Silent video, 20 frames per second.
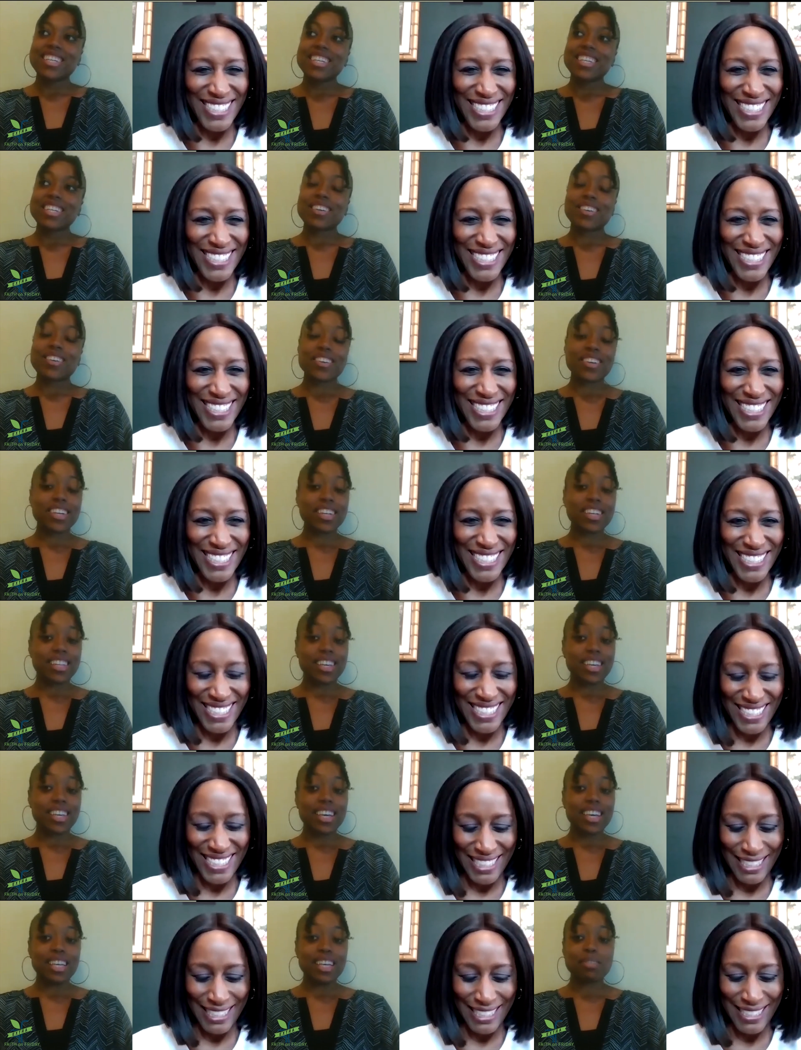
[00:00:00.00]
Speaker 1: Grill it.
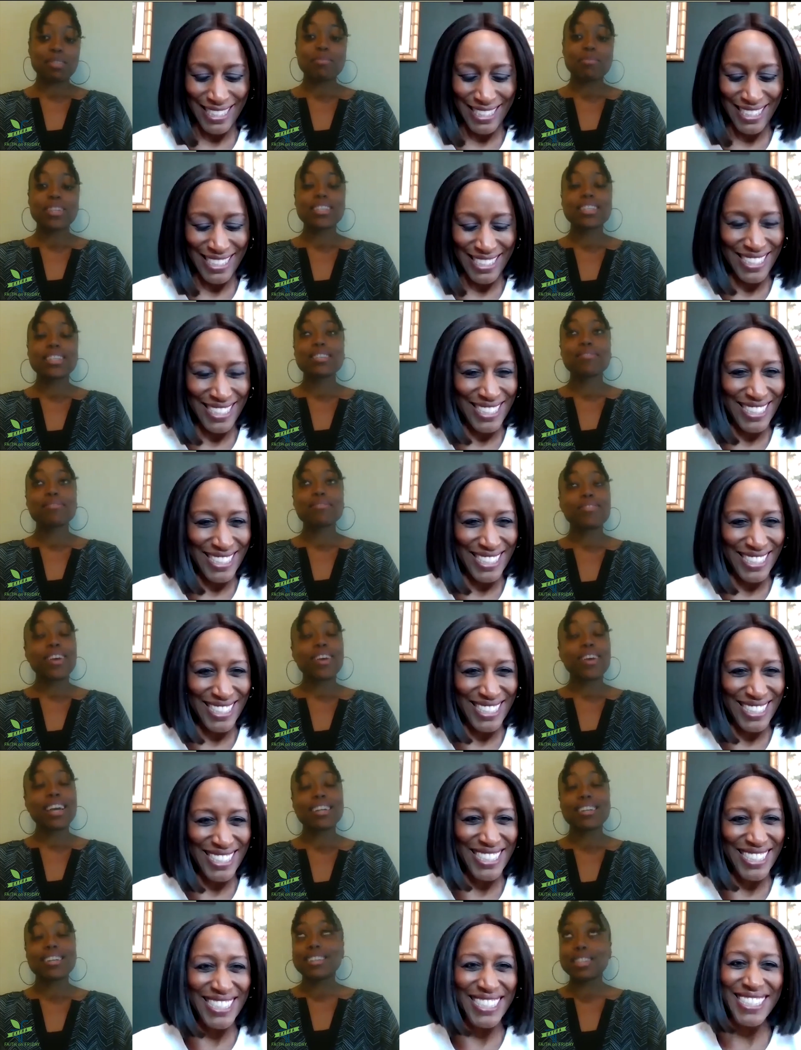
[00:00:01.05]
As much as fry
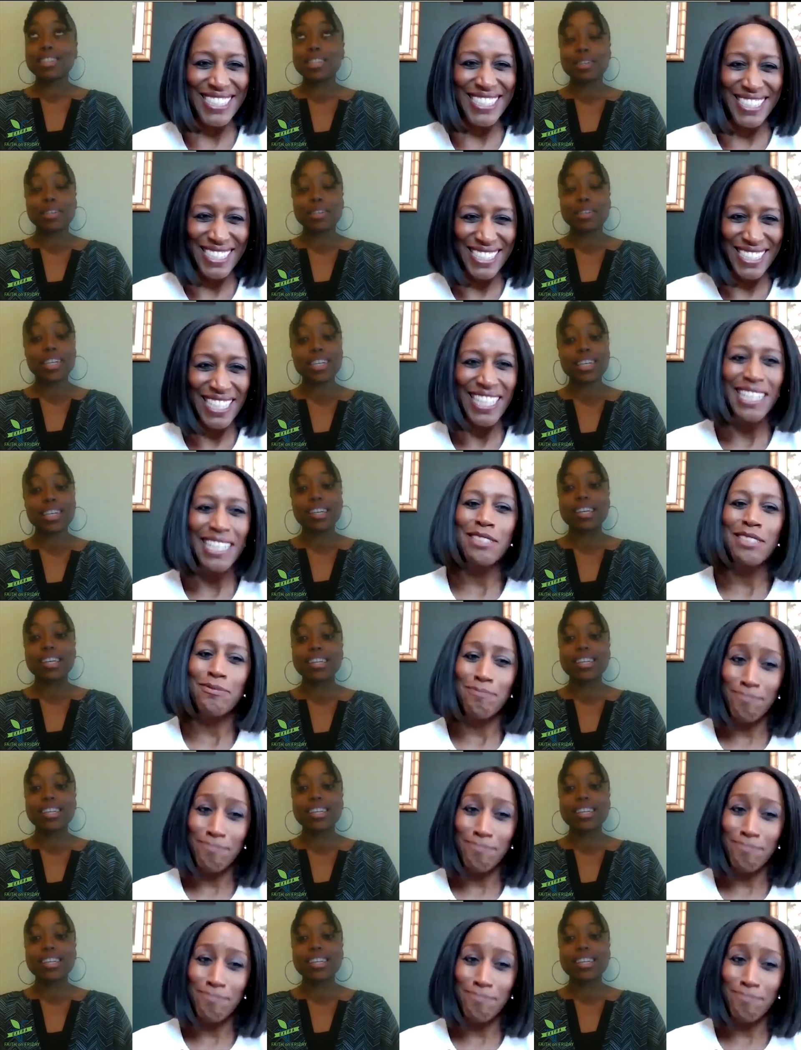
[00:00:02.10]
it is so good.